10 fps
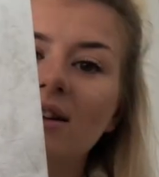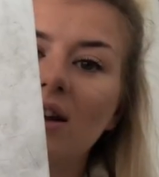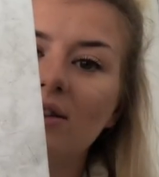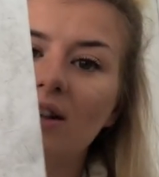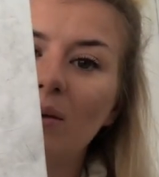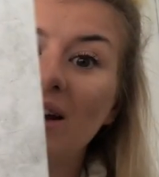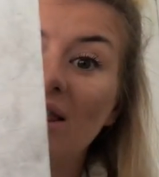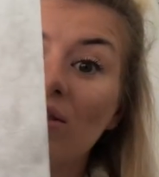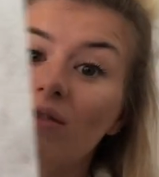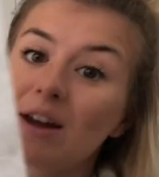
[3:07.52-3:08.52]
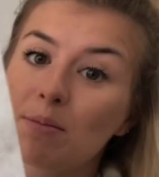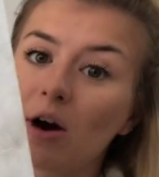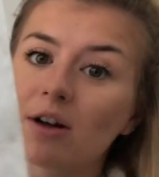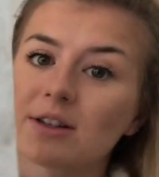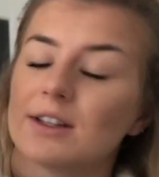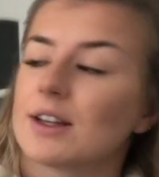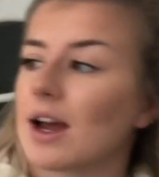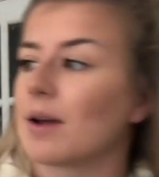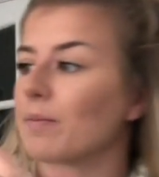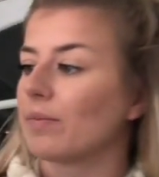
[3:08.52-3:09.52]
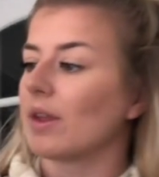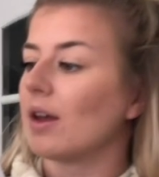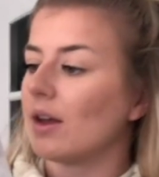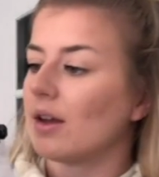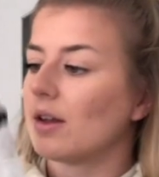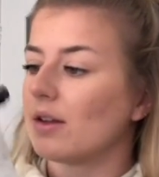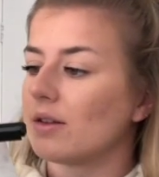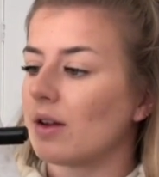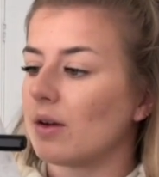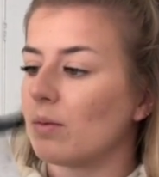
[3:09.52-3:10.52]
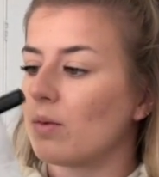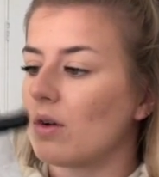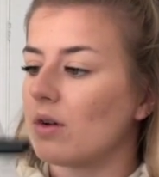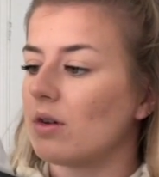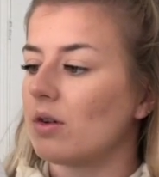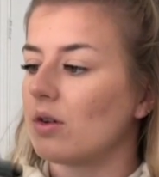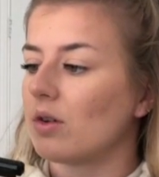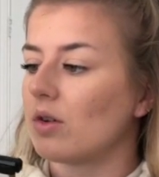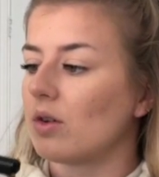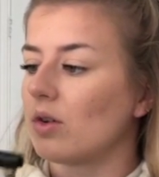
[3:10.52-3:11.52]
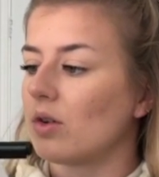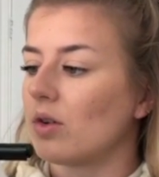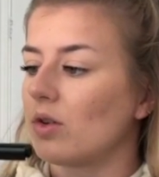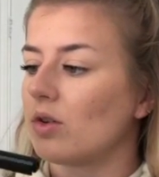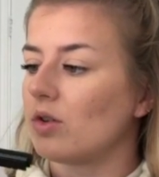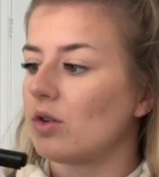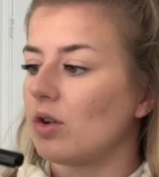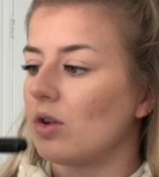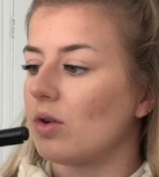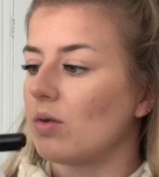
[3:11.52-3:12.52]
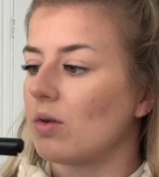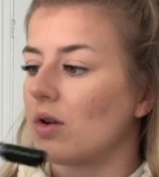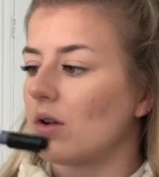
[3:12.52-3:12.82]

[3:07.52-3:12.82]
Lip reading: tells us that we need 3 parts this time. So 1, 2,